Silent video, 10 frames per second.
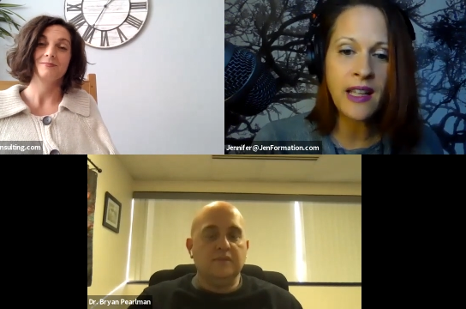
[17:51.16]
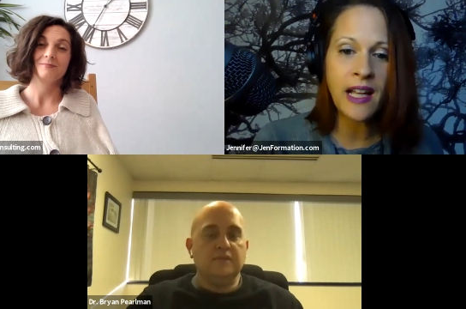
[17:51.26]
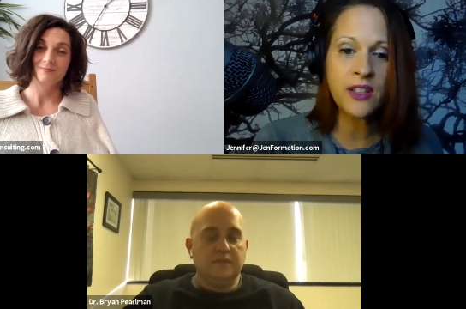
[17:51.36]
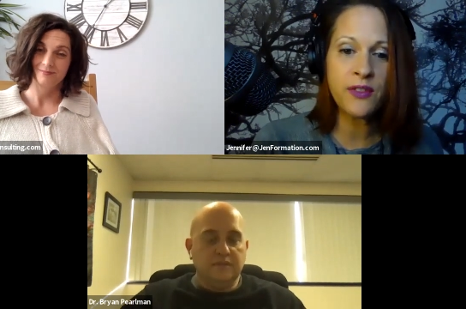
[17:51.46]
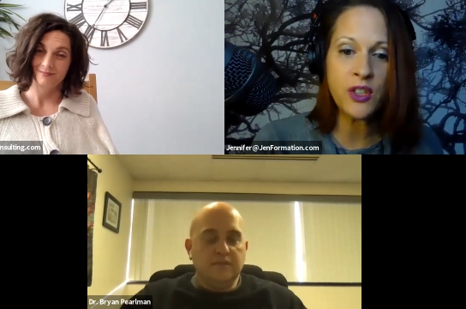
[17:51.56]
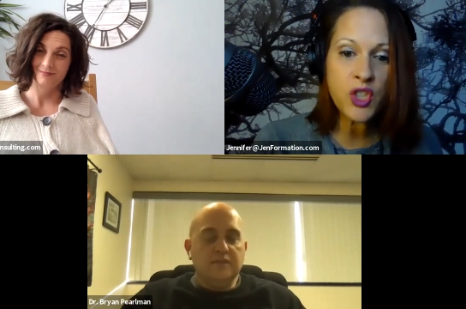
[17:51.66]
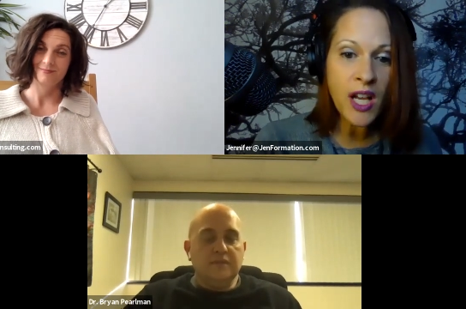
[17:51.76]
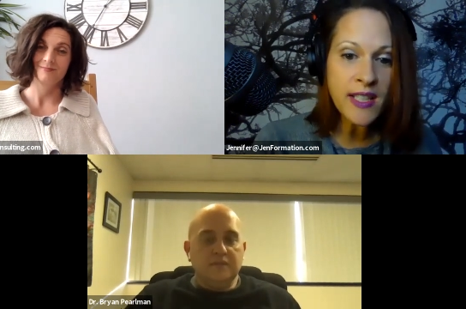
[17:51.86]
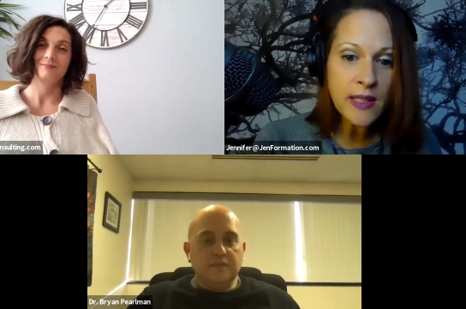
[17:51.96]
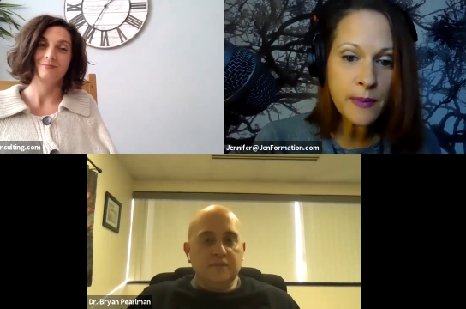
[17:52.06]
Speaker 1: lots of
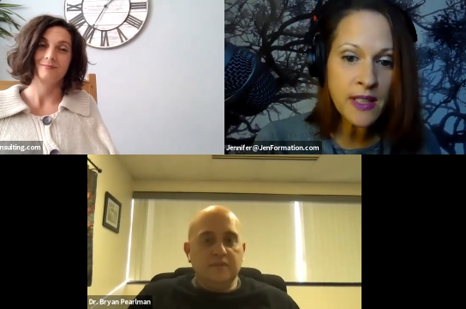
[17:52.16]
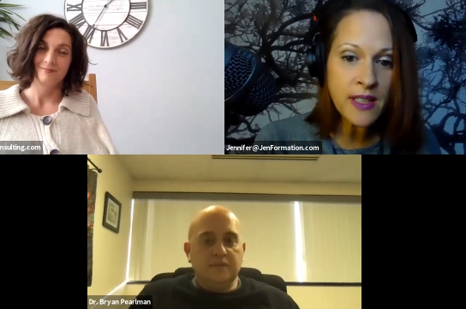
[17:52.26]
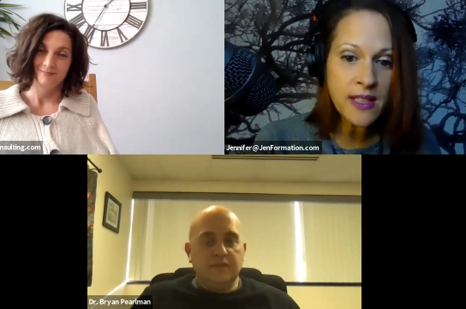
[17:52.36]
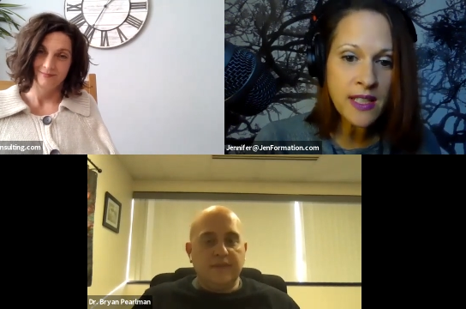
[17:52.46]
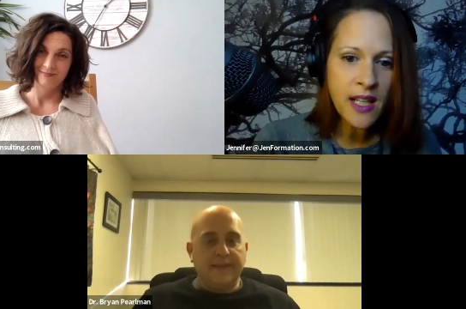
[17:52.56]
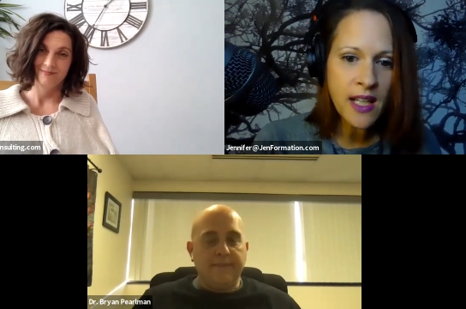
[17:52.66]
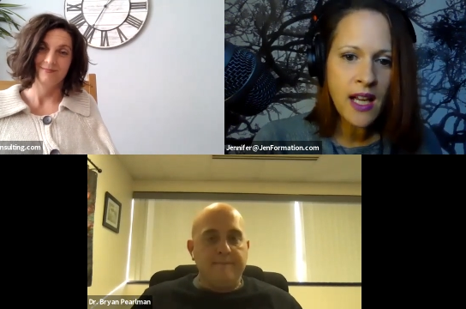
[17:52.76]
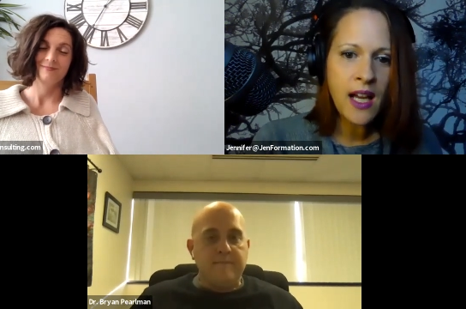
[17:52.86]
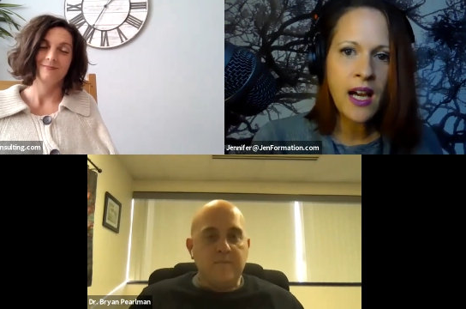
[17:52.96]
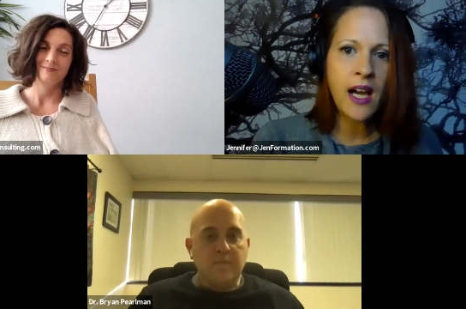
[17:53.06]
adjustment,
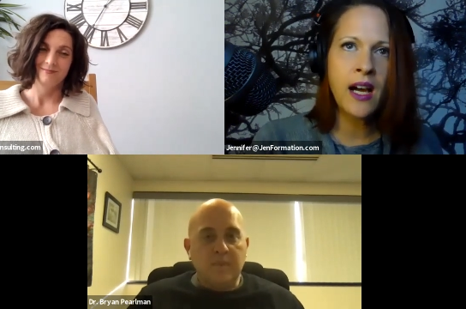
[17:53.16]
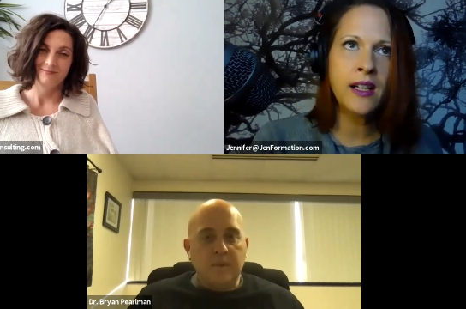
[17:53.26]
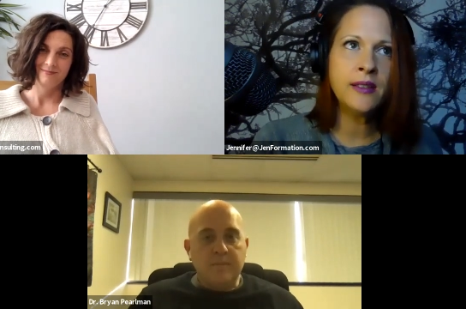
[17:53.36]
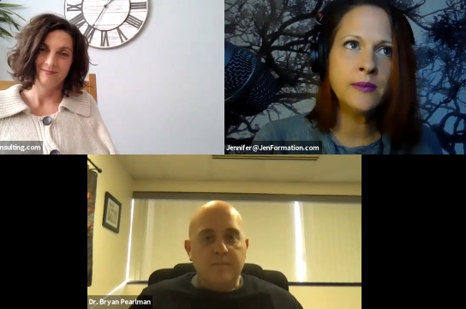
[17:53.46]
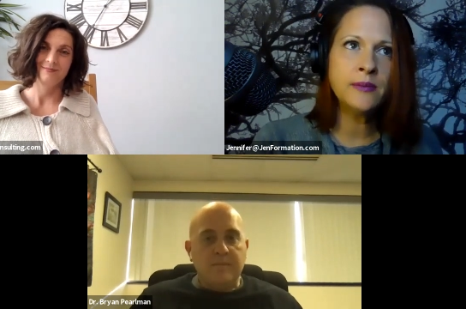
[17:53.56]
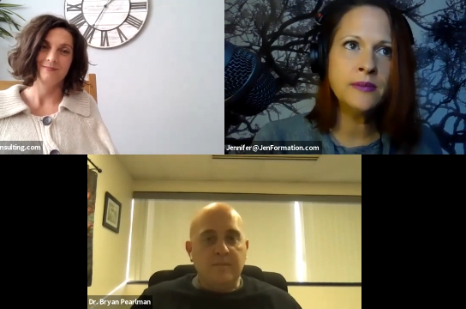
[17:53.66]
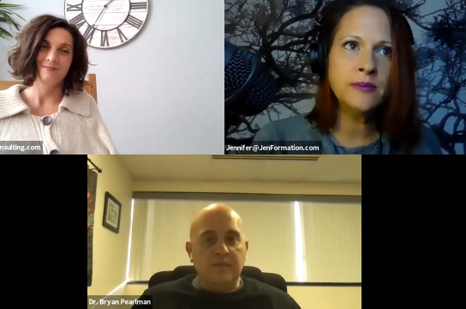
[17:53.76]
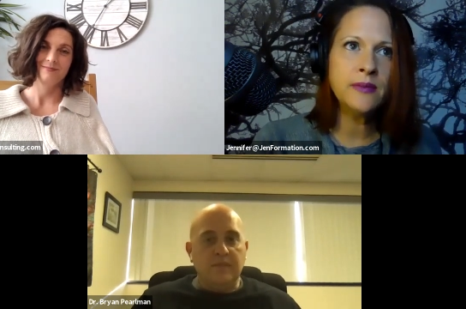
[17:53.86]
um,